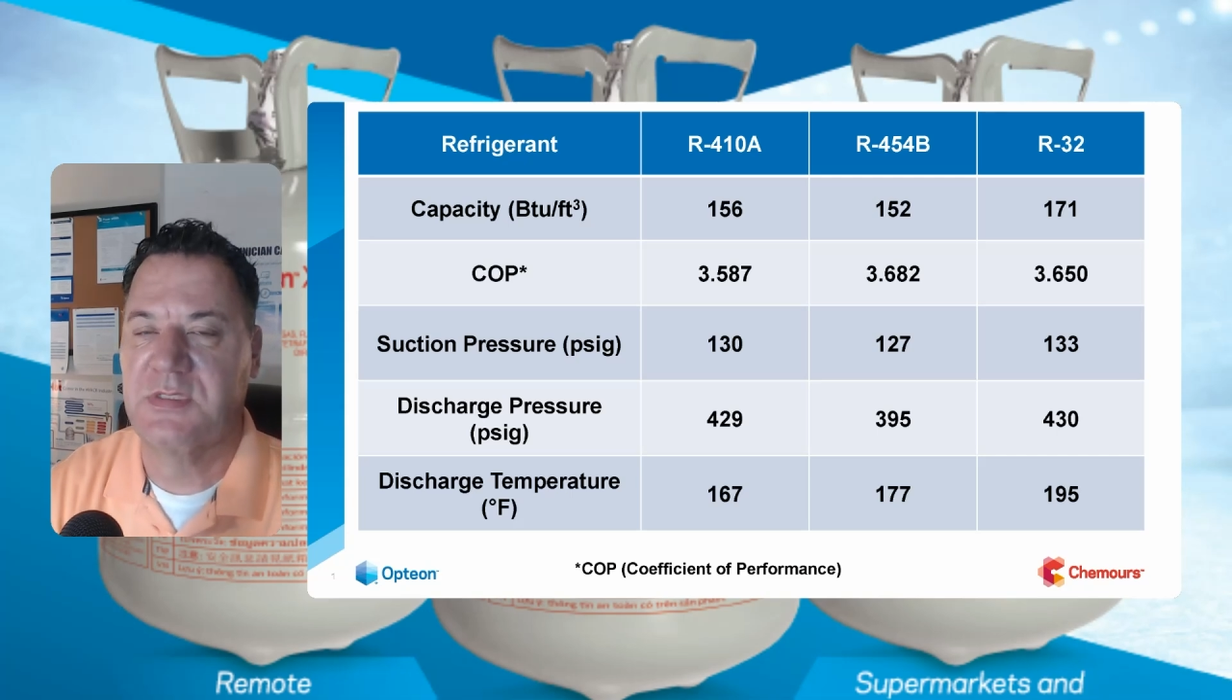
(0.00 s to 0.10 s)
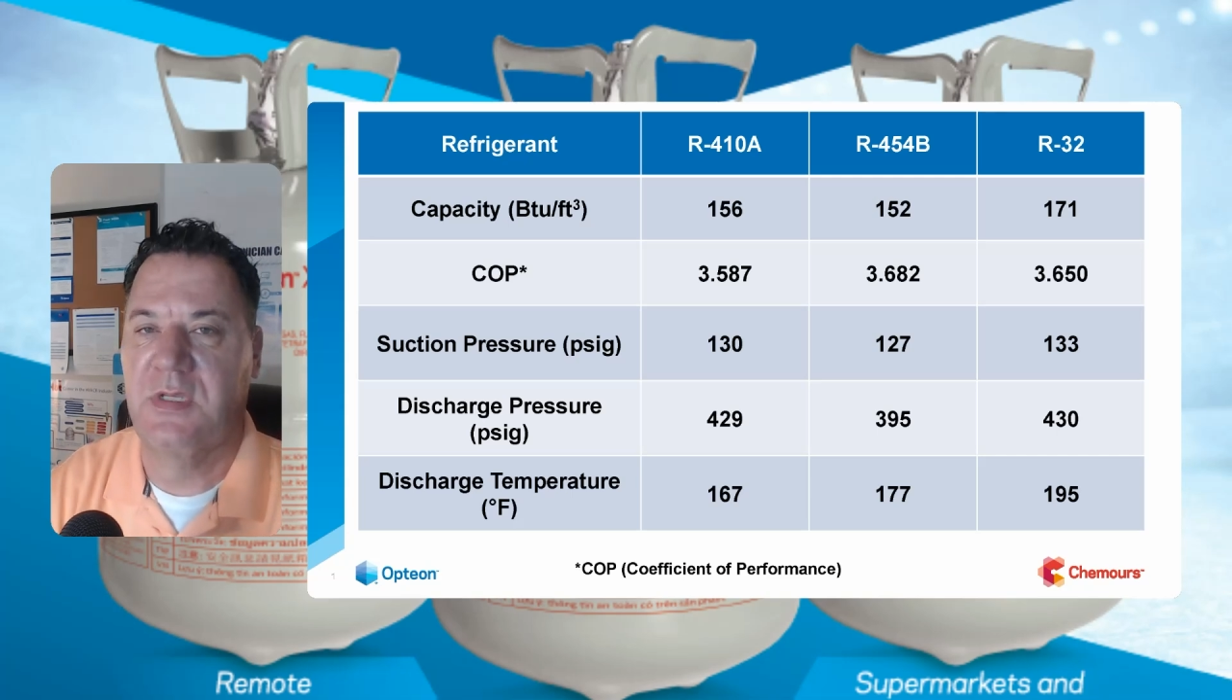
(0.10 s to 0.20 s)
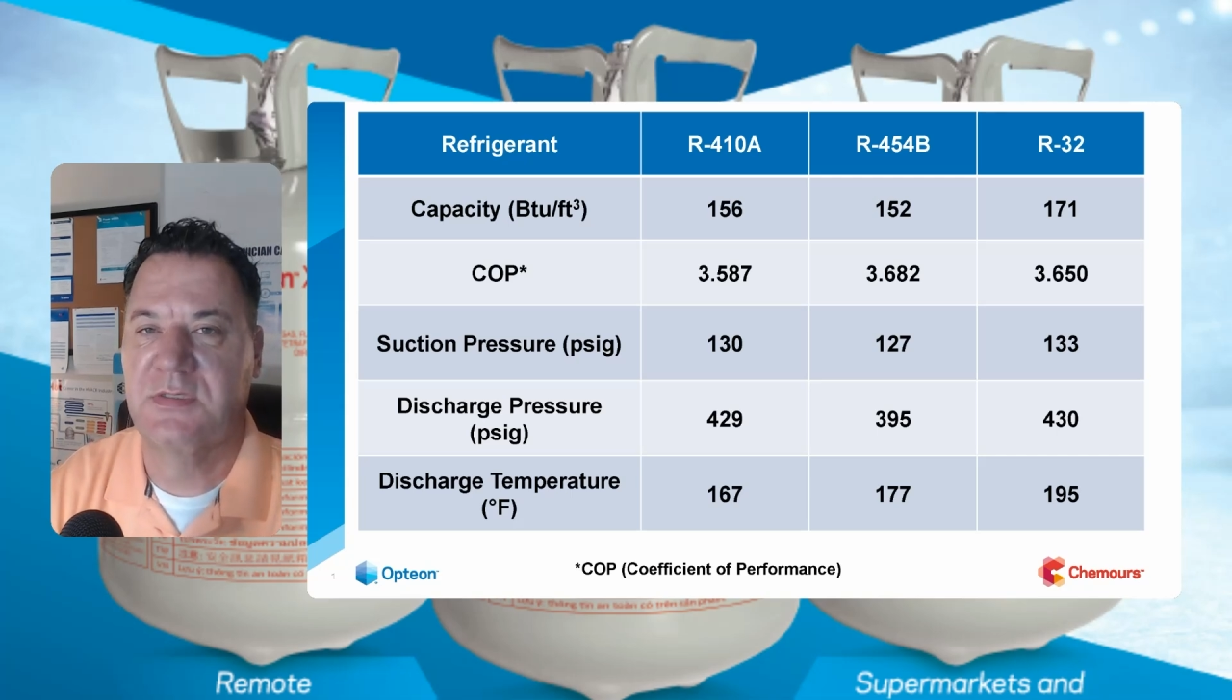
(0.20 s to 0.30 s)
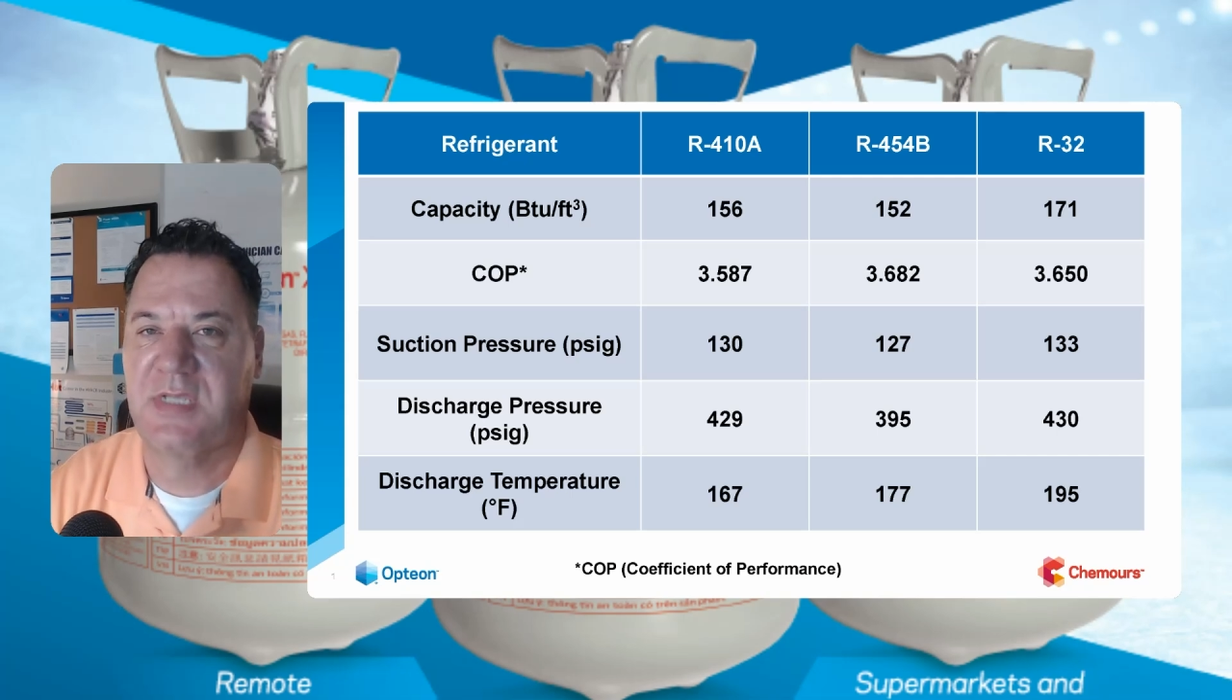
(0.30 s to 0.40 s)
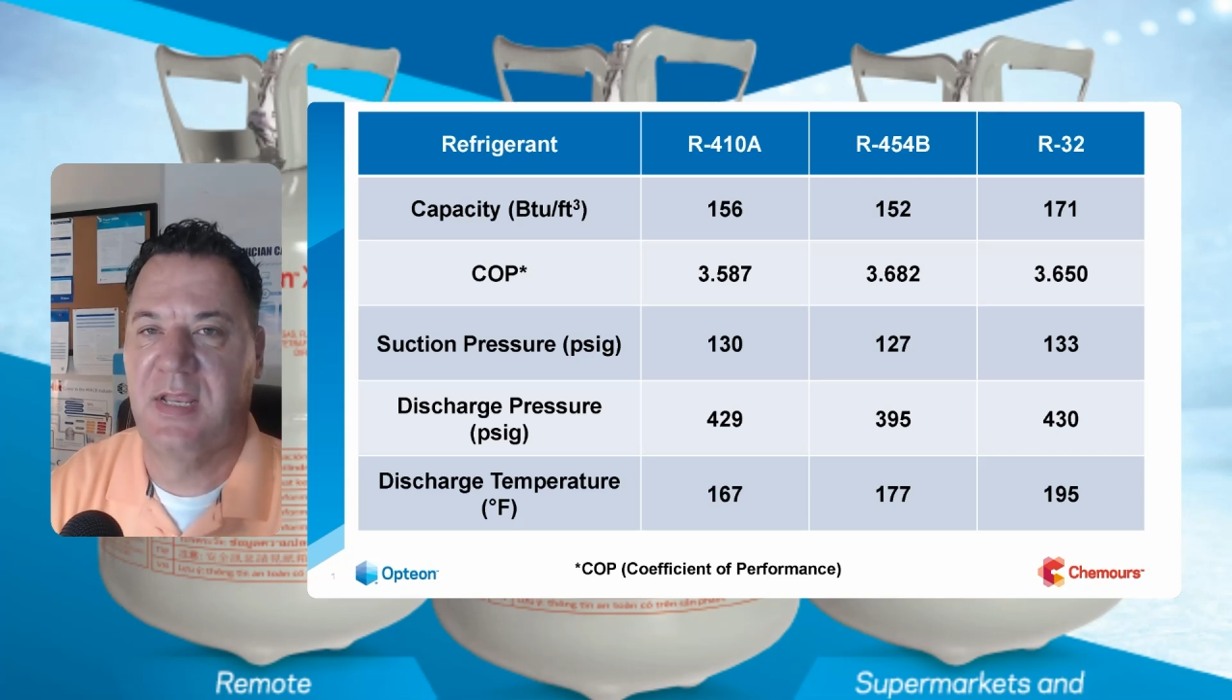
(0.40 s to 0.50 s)
and
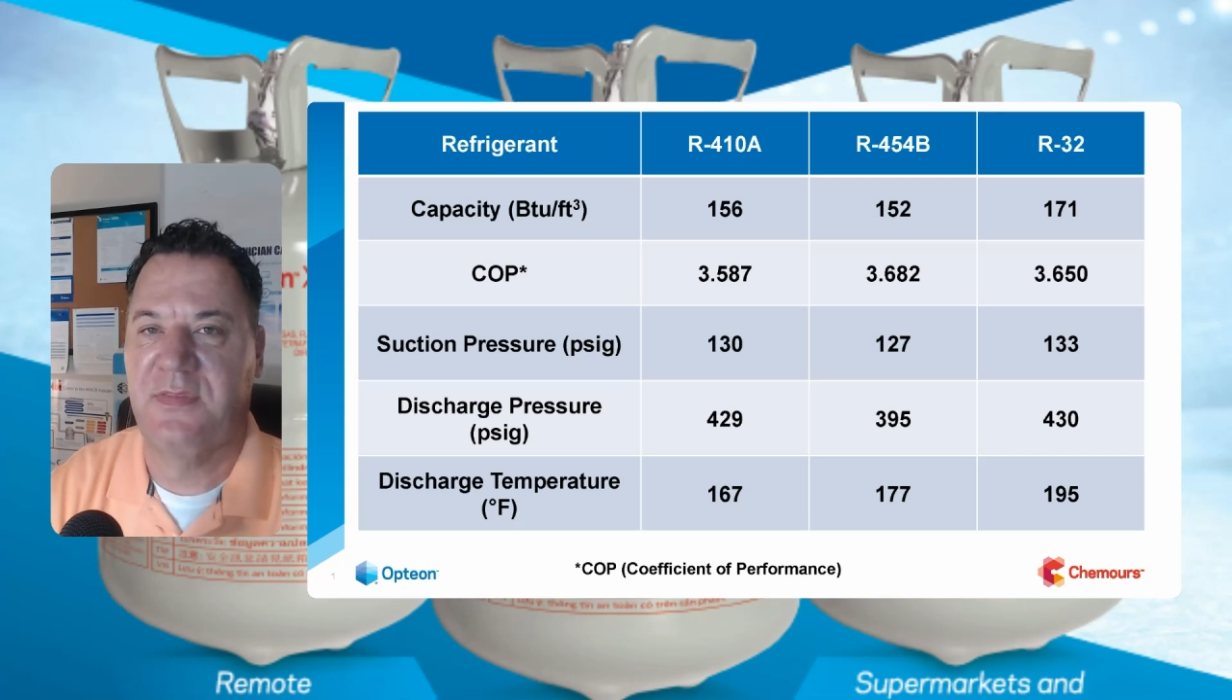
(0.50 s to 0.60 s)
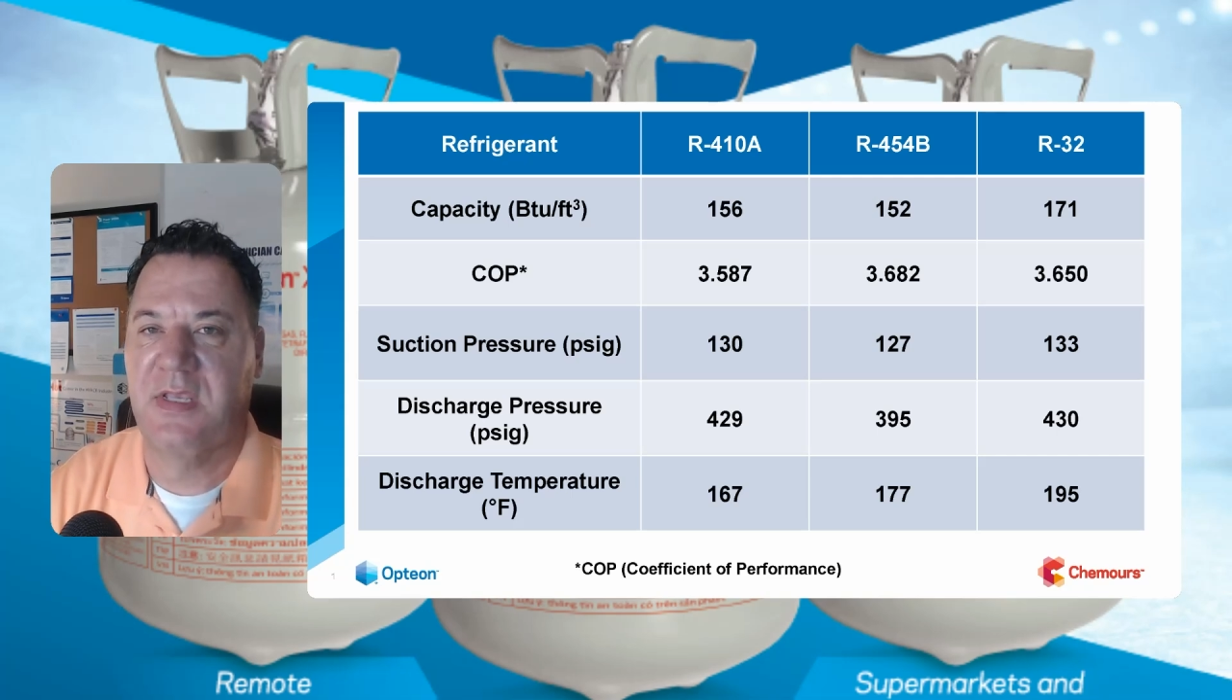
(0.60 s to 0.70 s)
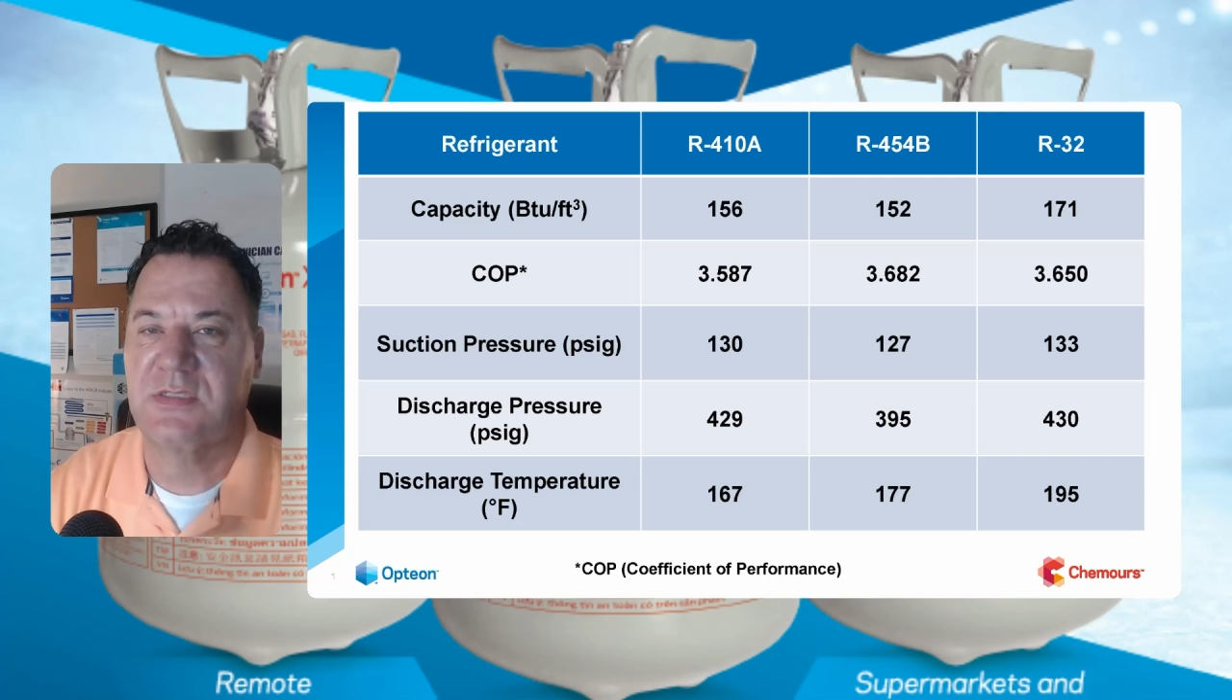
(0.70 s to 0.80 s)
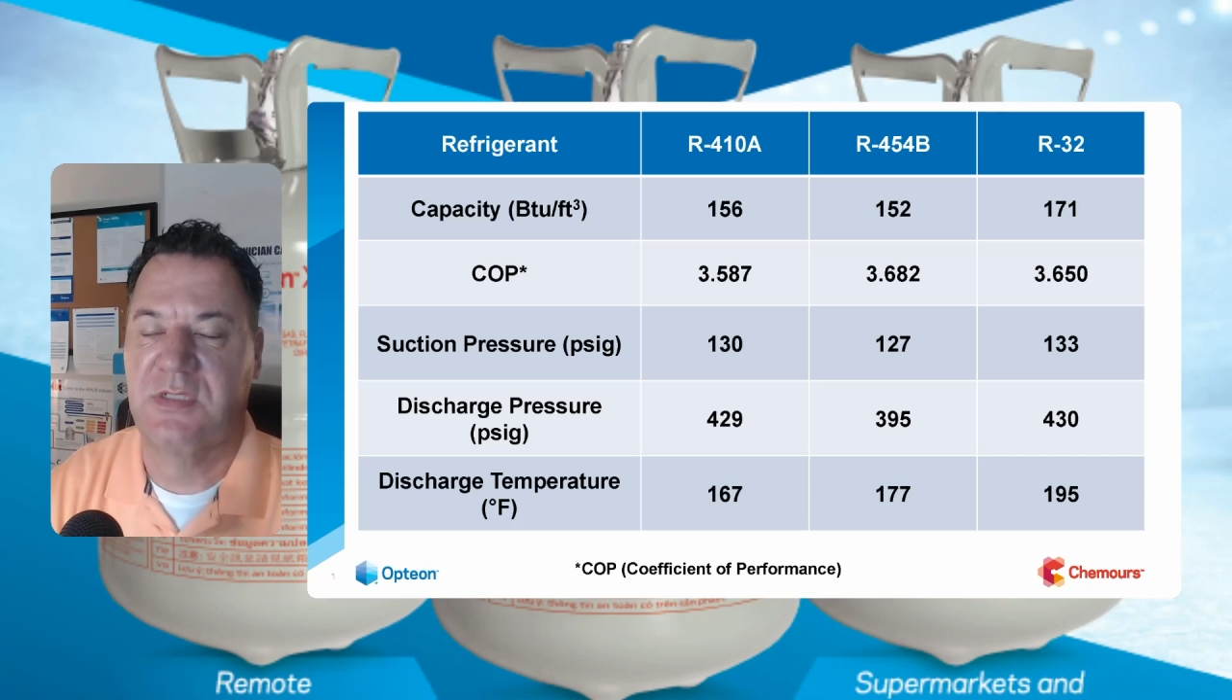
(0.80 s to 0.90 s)
those kind of things